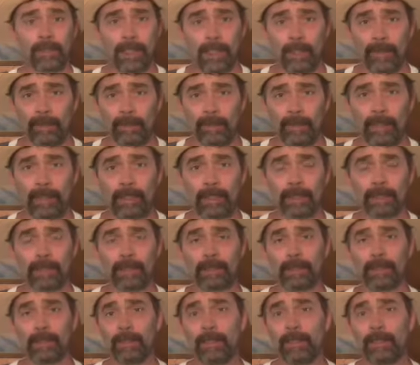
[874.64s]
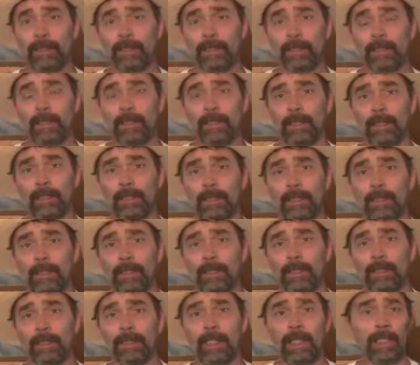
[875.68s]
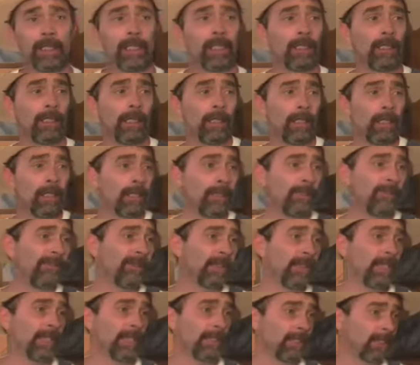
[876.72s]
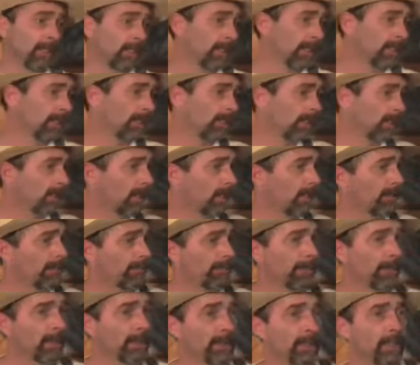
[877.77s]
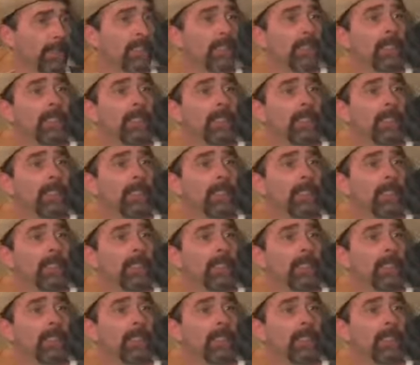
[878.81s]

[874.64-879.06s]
companies. Seeking our faith and our comfort